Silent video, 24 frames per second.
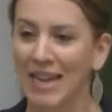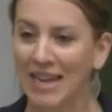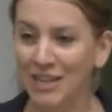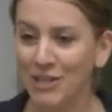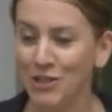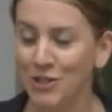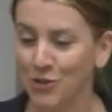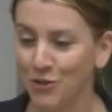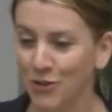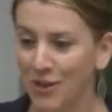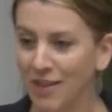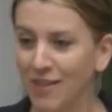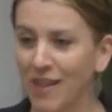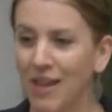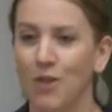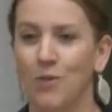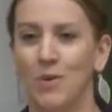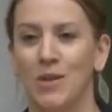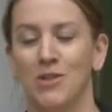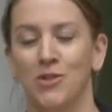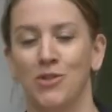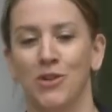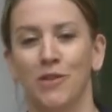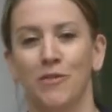answering that
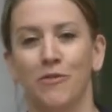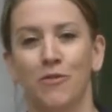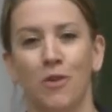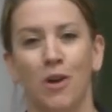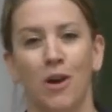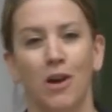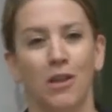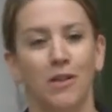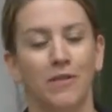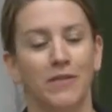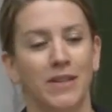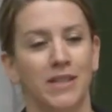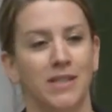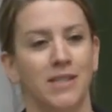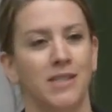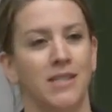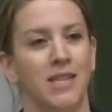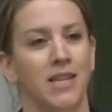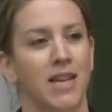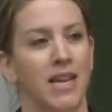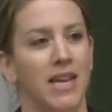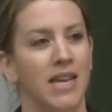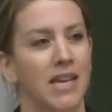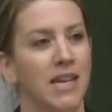question for all of us
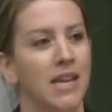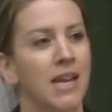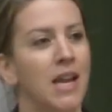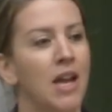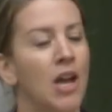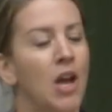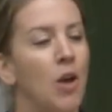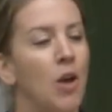tonight.